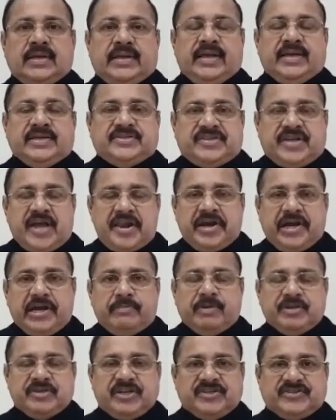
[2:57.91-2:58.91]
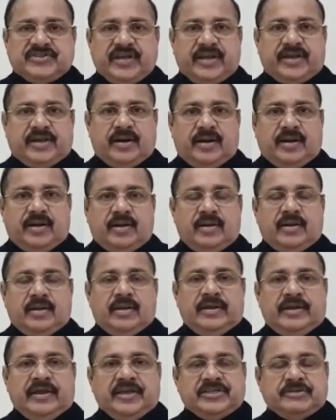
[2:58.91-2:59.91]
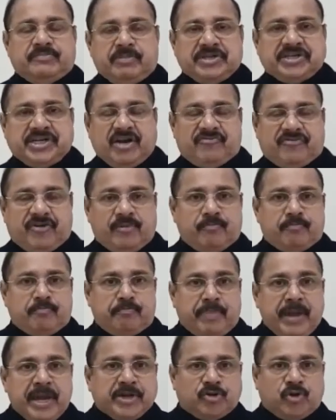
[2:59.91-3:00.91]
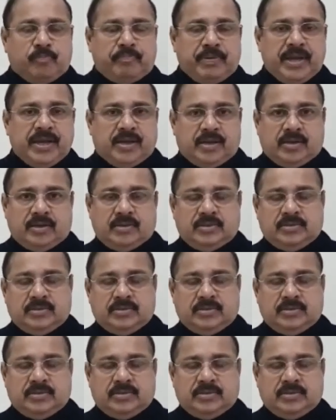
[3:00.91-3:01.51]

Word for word: A standard business cycle is measured from peak to peak